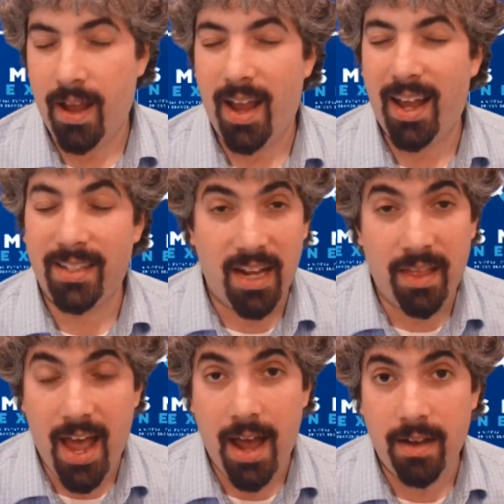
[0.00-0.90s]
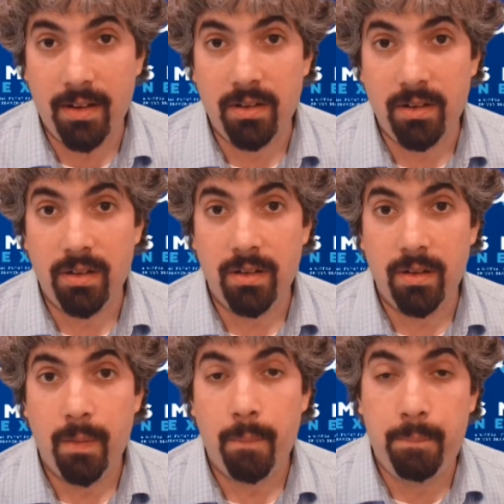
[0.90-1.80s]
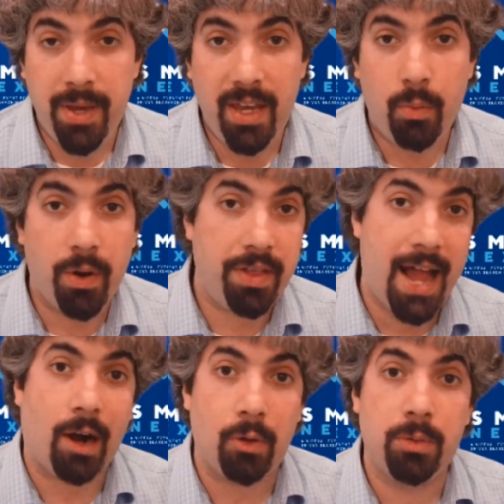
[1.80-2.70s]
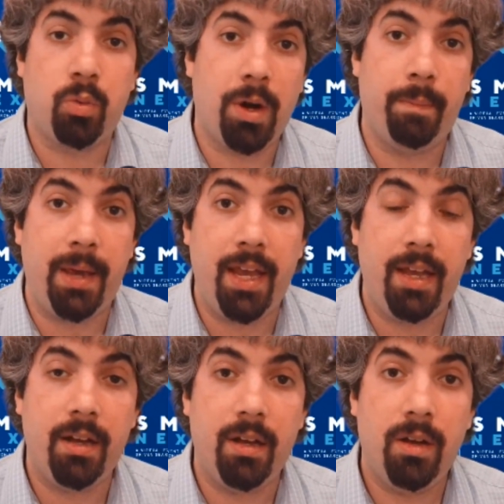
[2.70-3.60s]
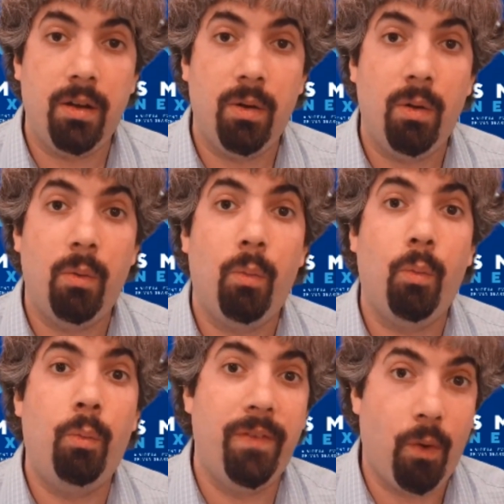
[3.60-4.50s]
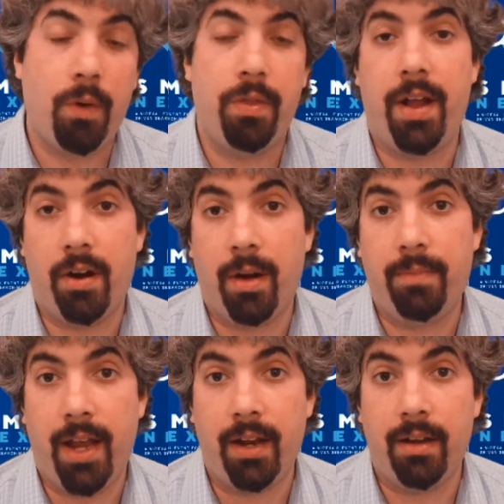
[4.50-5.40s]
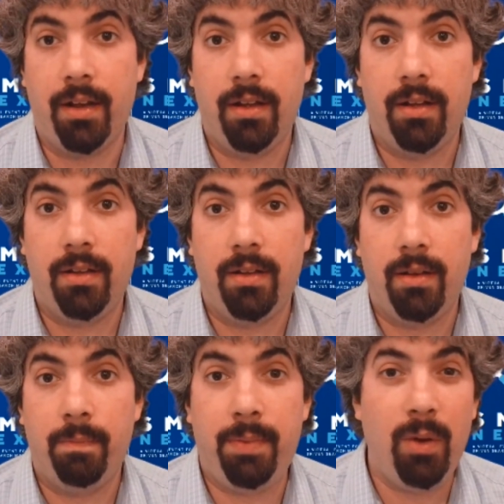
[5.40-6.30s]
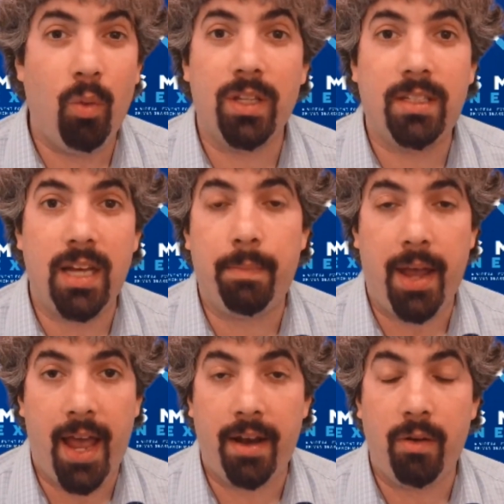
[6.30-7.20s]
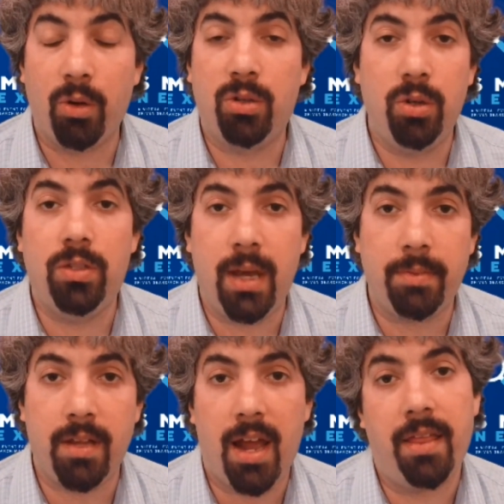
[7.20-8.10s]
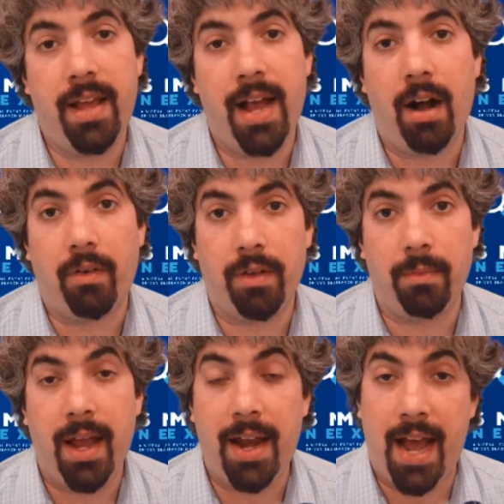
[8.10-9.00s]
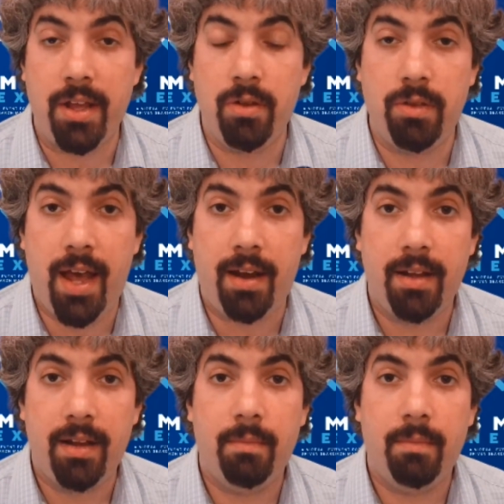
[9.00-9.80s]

And instead of that, be where the algorithms want to be before they are updated. Be one step ahead or two steps ahead of the algorithm. And how do you do that?